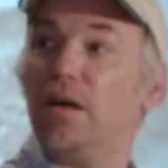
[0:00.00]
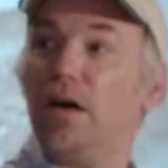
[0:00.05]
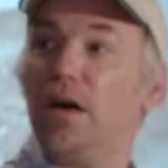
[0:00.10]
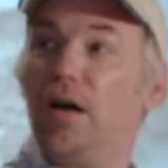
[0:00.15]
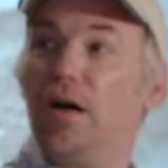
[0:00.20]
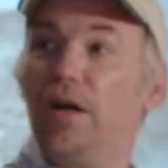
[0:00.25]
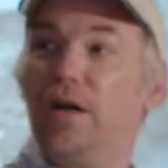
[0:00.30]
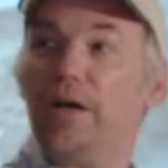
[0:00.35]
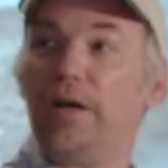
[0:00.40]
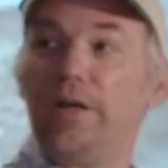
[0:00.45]

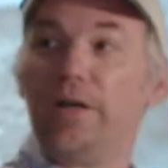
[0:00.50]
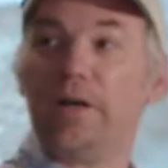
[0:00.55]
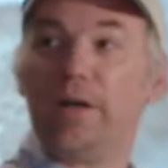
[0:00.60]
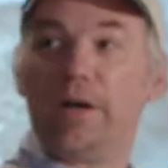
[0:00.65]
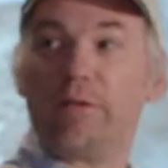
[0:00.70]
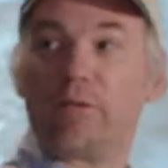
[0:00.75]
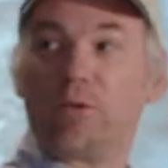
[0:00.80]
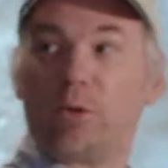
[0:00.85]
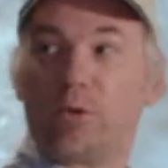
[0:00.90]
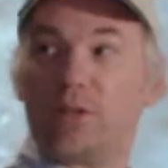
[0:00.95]
uh, and then
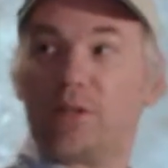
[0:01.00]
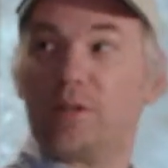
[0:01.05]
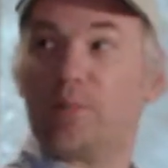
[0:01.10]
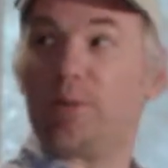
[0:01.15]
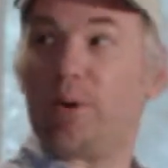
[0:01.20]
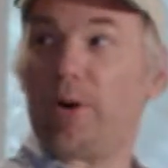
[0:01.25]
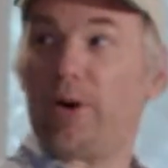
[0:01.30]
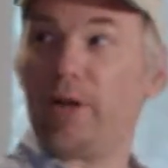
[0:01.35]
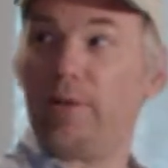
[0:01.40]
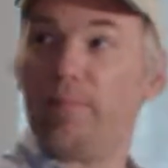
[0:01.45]
of course the
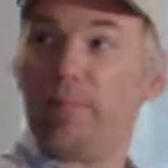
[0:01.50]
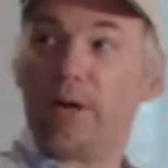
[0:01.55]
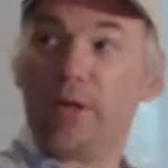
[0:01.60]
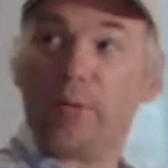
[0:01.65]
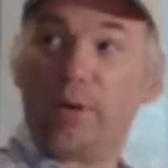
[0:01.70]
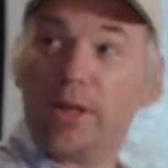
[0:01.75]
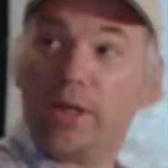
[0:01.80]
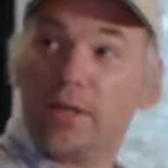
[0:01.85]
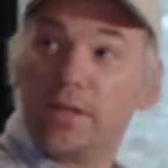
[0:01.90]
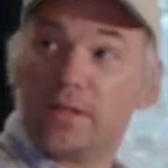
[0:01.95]
party by
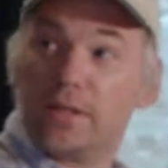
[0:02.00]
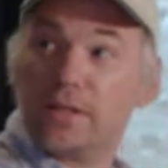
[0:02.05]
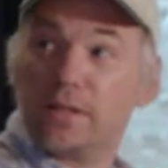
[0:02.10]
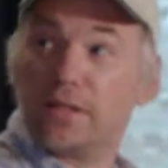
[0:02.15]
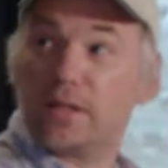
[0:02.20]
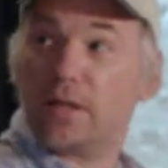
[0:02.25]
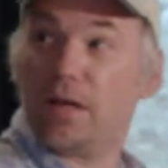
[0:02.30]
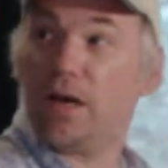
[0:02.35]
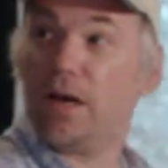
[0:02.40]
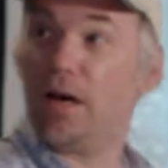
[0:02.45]
the way this
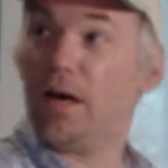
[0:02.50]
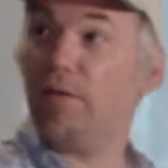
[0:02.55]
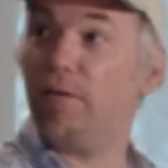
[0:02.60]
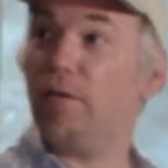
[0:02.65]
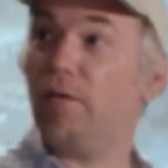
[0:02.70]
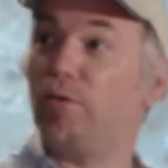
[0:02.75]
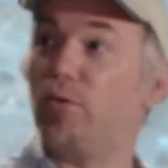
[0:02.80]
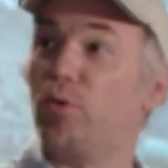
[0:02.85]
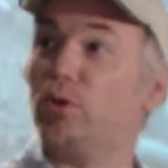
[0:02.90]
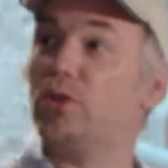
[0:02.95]
is uh,
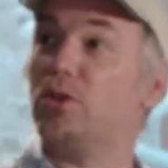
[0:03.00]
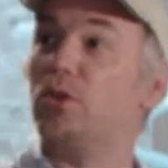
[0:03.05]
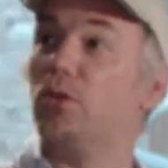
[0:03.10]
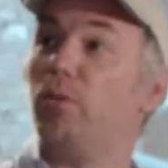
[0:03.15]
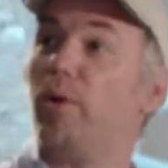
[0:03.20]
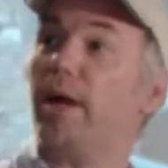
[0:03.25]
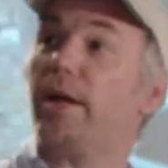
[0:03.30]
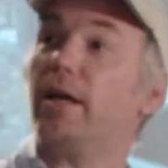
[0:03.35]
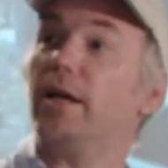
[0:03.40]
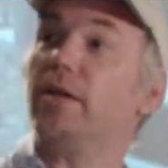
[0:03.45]
of course you'll
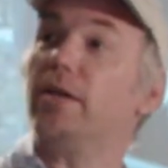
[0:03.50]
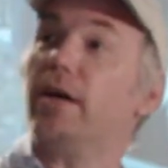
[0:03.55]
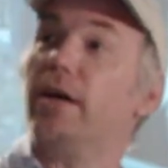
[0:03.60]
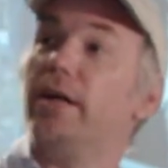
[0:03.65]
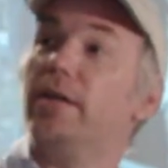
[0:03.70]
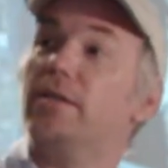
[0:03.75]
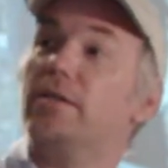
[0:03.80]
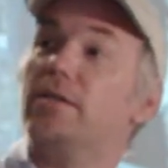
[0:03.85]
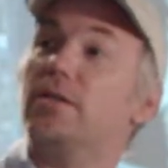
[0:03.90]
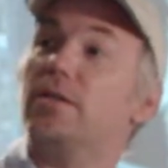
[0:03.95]

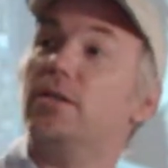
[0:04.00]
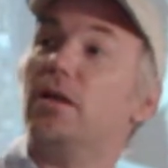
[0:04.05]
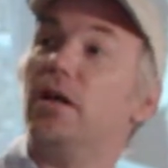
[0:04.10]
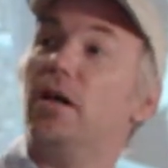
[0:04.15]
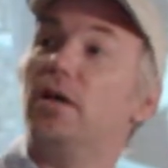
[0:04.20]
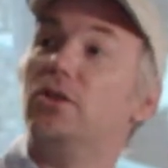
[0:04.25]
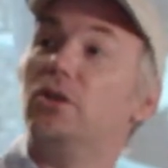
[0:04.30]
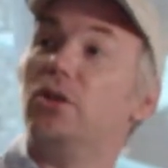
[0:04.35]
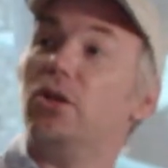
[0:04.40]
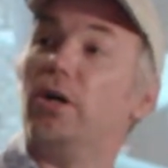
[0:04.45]
recognize
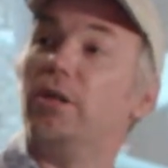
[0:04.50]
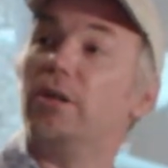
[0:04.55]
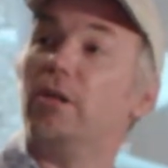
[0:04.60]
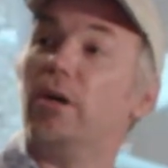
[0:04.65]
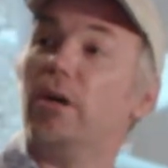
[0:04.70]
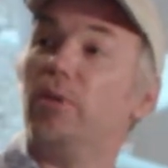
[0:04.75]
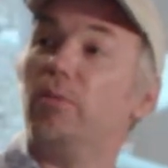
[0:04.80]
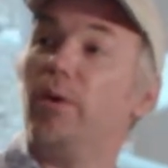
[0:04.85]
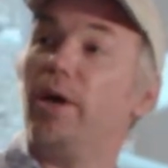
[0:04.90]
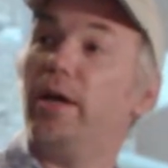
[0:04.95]
uh, John
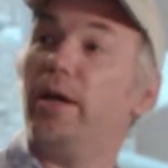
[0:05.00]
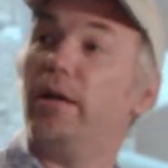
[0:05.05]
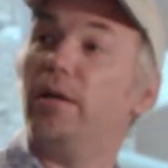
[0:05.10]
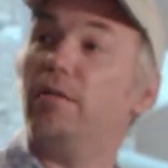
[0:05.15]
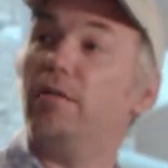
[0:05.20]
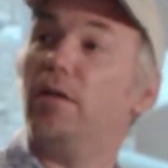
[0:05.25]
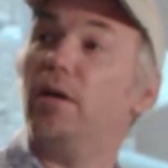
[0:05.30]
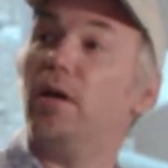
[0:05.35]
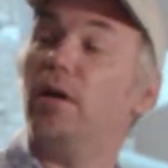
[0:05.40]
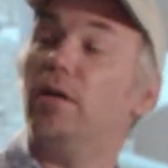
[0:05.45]
Conway
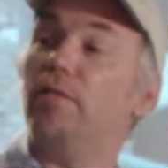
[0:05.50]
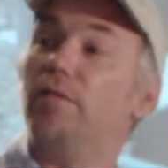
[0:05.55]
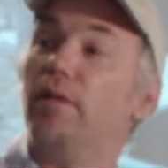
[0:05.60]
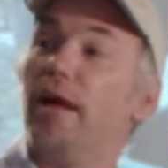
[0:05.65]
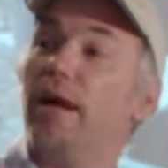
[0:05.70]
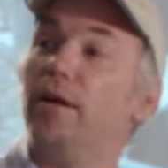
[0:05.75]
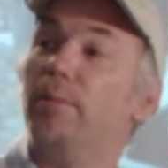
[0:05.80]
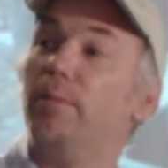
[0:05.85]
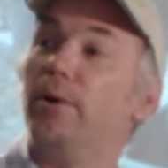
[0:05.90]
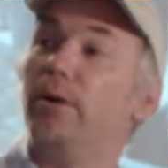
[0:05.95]
and uh,
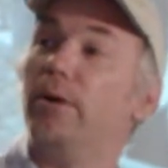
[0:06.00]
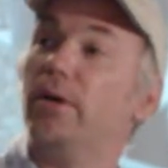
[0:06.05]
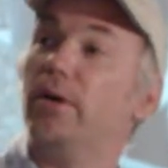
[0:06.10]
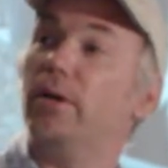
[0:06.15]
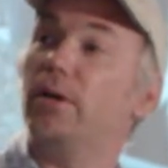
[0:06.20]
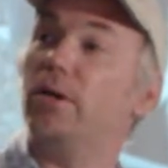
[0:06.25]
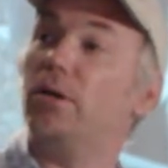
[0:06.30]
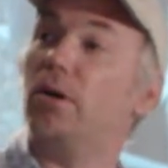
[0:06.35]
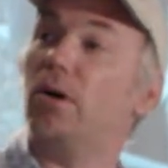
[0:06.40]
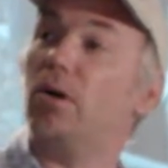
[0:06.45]
Vladimir
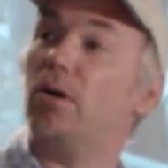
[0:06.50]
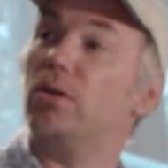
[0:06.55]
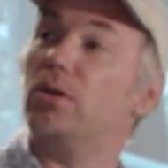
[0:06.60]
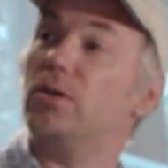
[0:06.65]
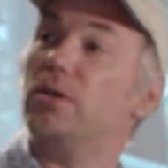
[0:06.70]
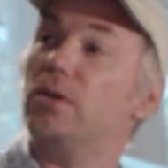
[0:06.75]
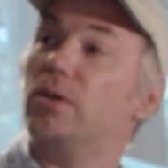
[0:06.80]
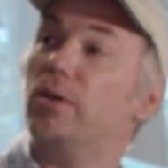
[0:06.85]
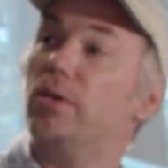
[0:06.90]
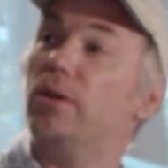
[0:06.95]
and Carlos
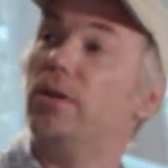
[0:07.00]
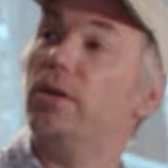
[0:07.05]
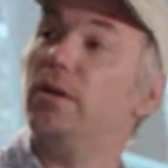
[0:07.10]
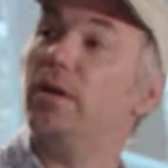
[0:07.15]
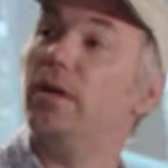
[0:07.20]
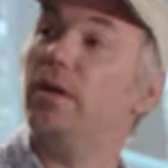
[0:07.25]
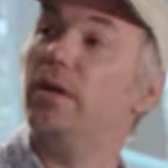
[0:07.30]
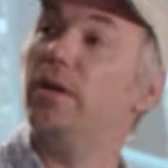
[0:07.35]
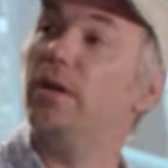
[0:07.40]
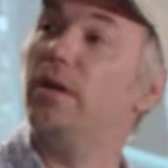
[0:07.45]
Sequin
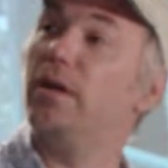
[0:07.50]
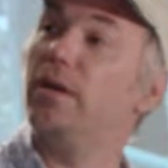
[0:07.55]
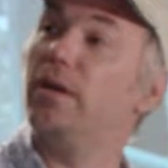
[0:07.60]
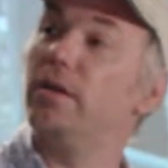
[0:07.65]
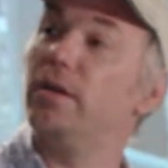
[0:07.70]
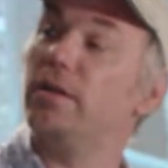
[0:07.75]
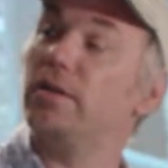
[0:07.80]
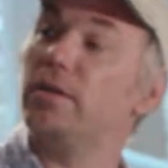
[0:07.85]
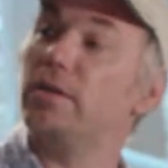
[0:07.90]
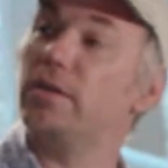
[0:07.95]
and
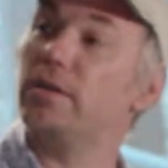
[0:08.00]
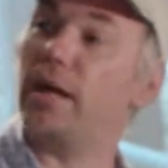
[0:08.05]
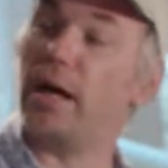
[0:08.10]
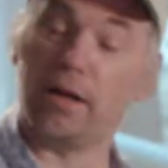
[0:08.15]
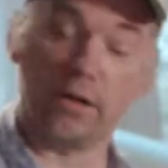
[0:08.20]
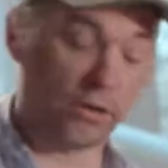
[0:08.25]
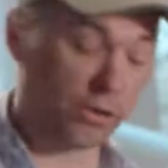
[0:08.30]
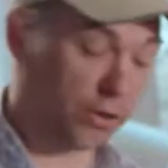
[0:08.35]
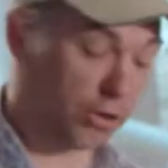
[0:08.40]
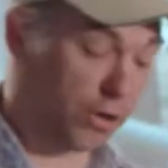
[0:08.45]
this is
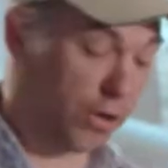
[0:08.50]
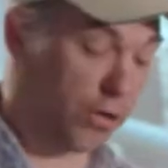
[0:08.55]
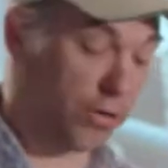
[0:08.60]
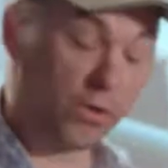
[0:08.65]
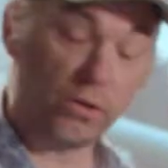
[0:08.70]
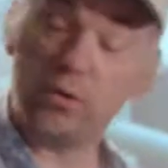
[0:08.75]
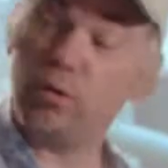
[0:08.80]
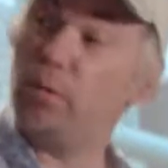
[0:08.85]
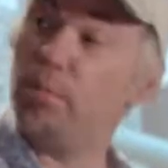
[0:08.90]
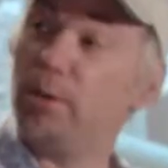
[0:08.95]
Alan
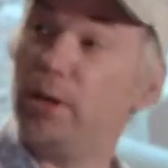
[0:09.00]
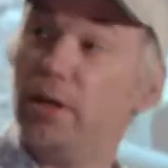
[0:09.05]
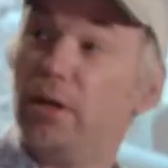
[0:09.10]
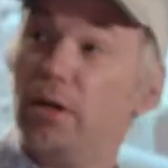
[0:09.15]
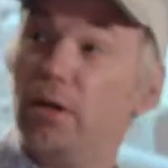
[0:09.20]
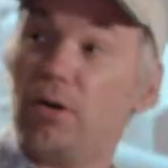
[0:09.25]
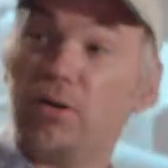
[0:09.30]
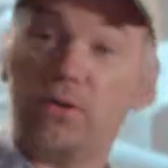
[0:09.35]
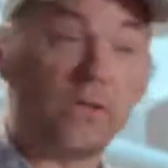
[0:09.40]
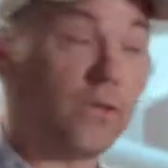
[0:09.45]
Schoen, who will be
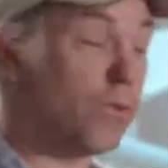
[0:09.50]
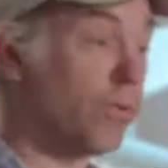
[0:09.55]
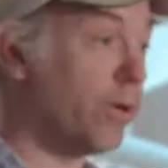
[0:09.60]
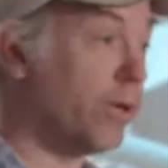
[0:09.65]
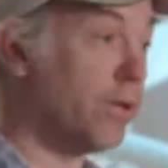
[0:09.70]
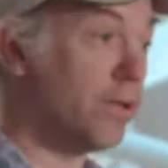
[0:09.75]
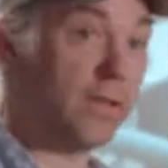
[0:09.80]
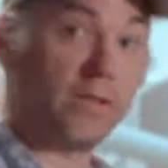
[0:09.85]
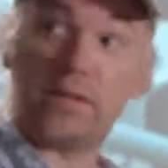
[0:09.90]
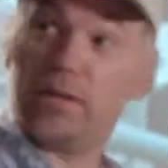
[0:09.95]
in our
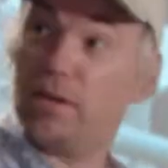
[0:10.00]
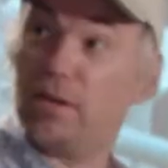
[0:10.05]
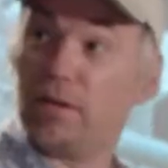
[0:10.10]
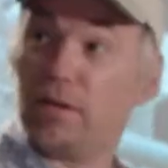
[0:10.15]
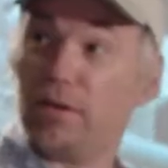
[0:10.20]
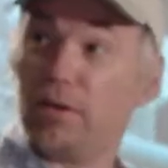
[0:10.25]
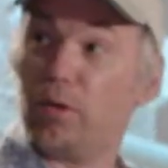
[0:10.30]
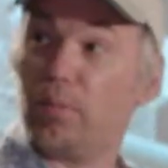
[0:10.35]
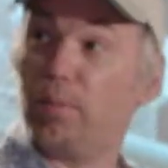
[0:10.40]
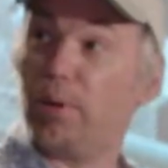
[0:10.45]
story just in
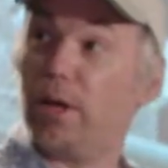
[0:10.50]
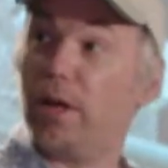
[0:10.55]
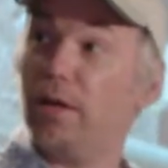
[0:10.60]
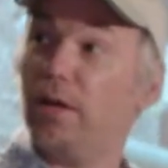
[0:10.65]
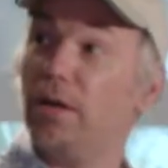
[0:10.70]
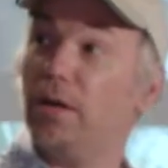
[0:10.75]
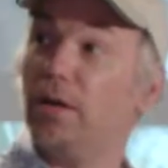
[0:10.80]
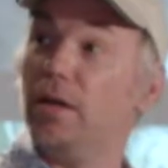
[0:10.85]
a little bit.